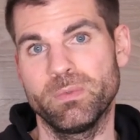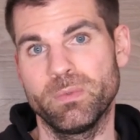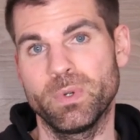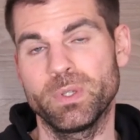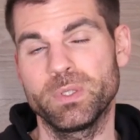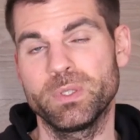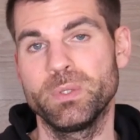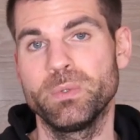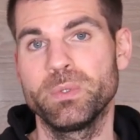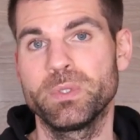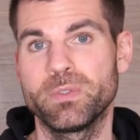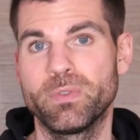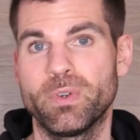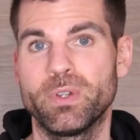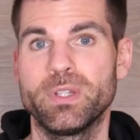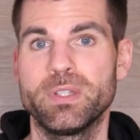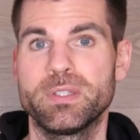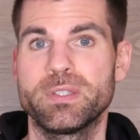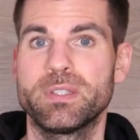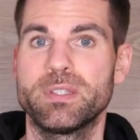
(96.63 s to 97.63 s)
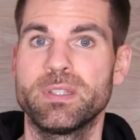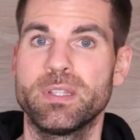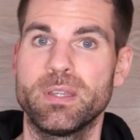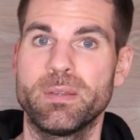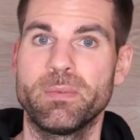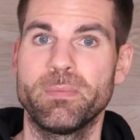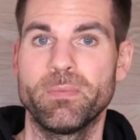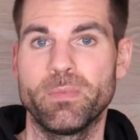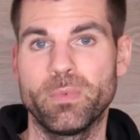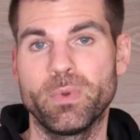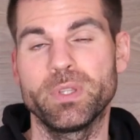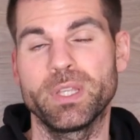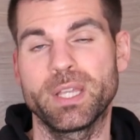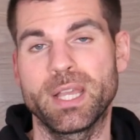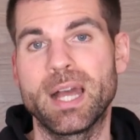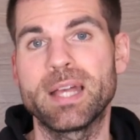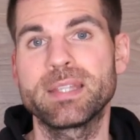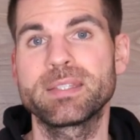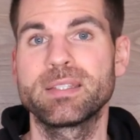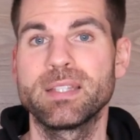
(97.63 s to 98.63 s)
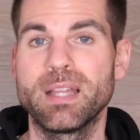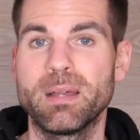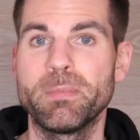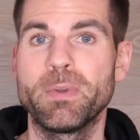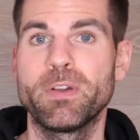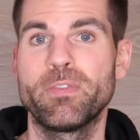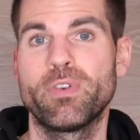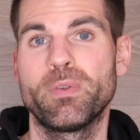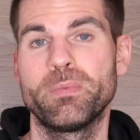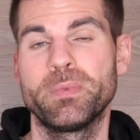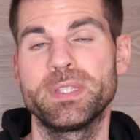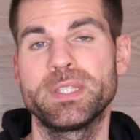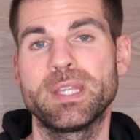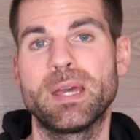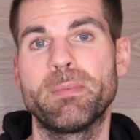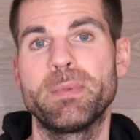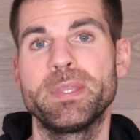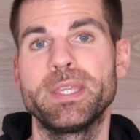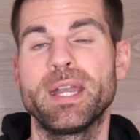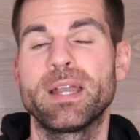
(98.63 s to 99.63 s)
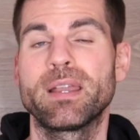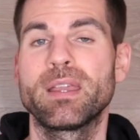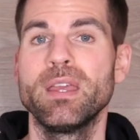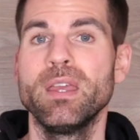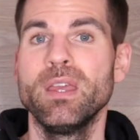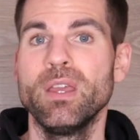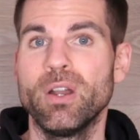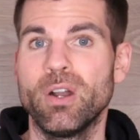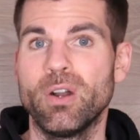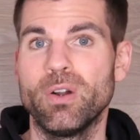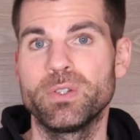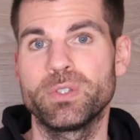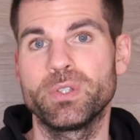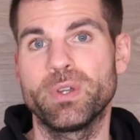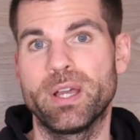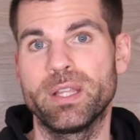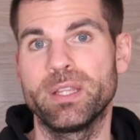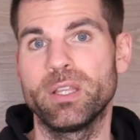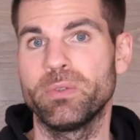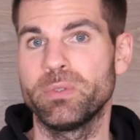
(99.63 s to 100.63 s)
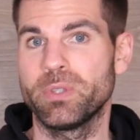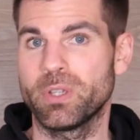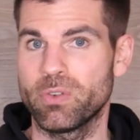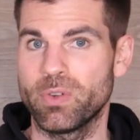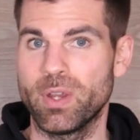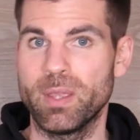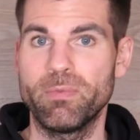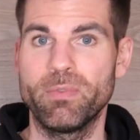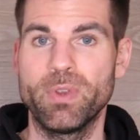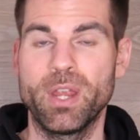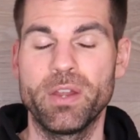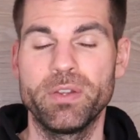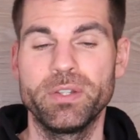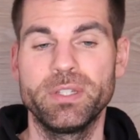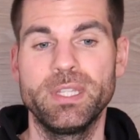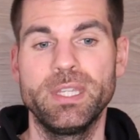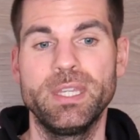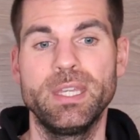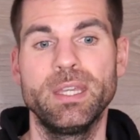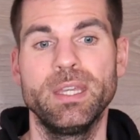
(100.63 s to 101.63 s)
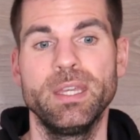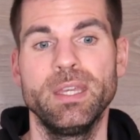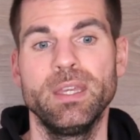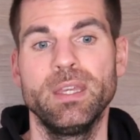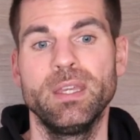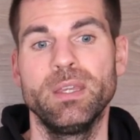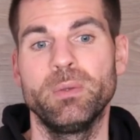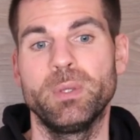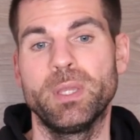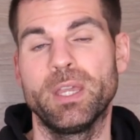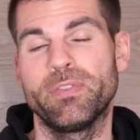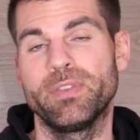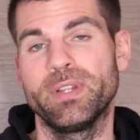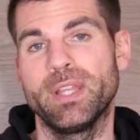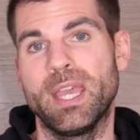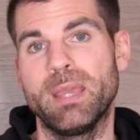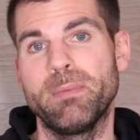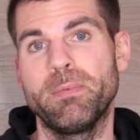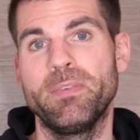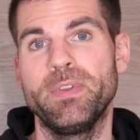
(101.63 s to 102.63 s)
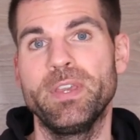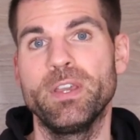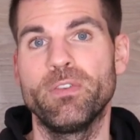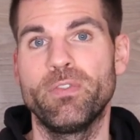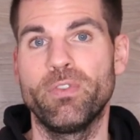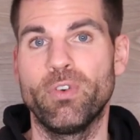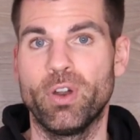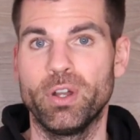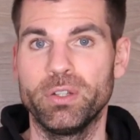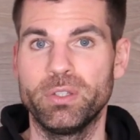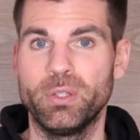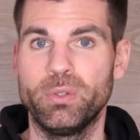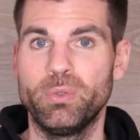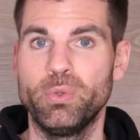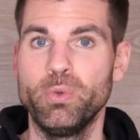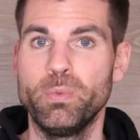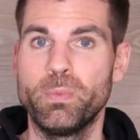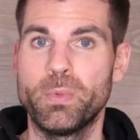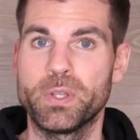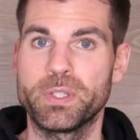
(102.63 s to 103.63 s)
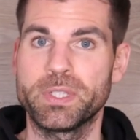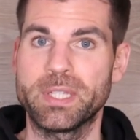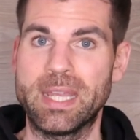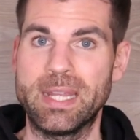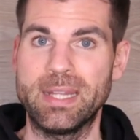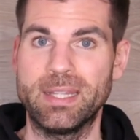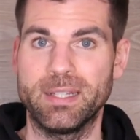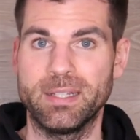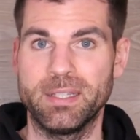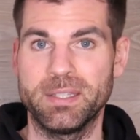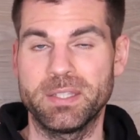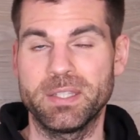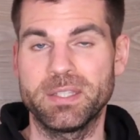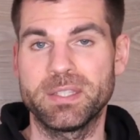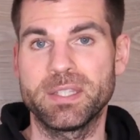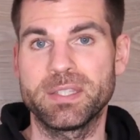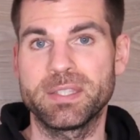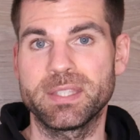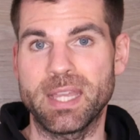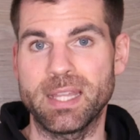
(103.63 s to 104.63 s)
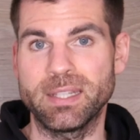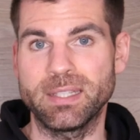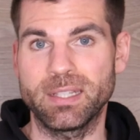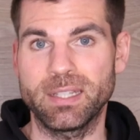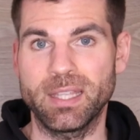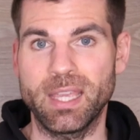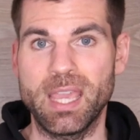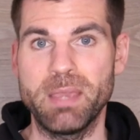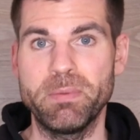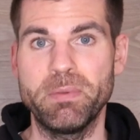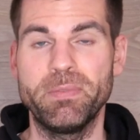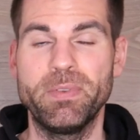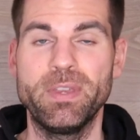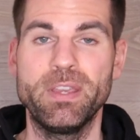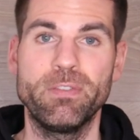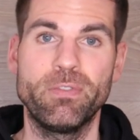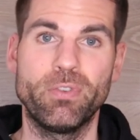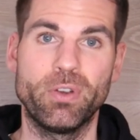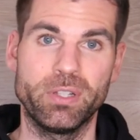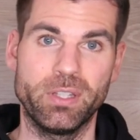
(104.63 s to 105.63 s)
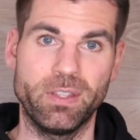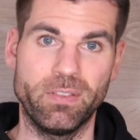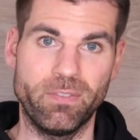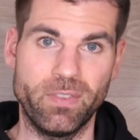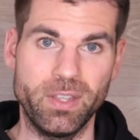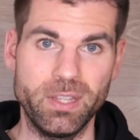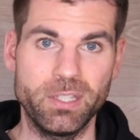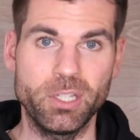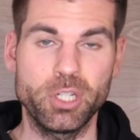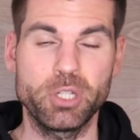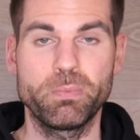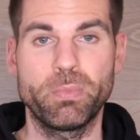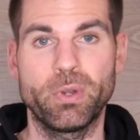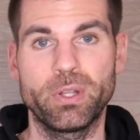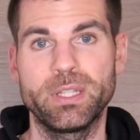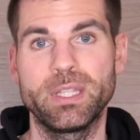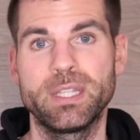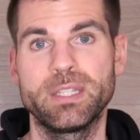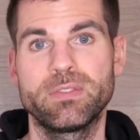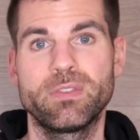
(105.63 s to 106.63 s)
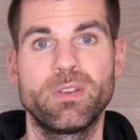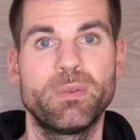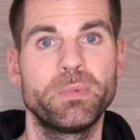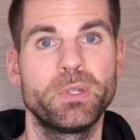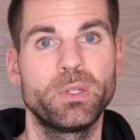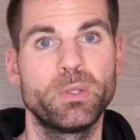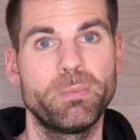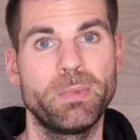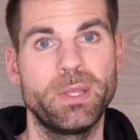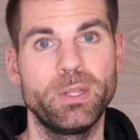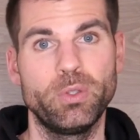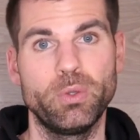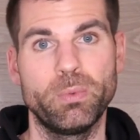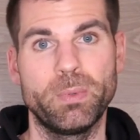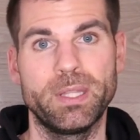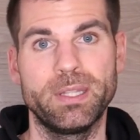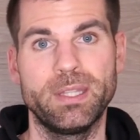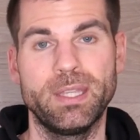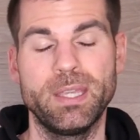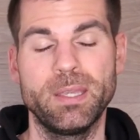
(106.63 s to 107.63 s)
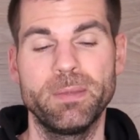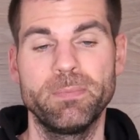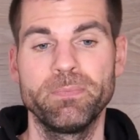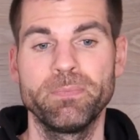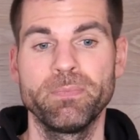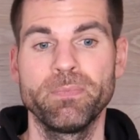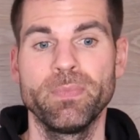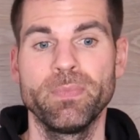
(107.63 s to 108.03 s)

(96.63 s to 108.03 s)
was used for this, or the cask number from this Armagnac. Also unknown the grape variety. We have an ABV of 42%, and this is the standard ABV for the vintage bottlings from the Domaine du Berdet.